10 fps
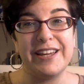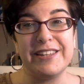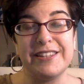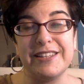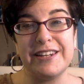
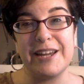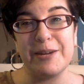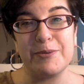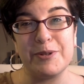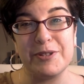and then I
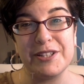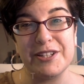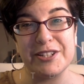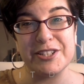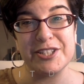will
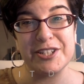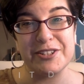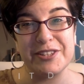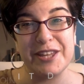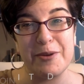
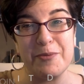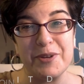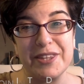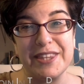share that with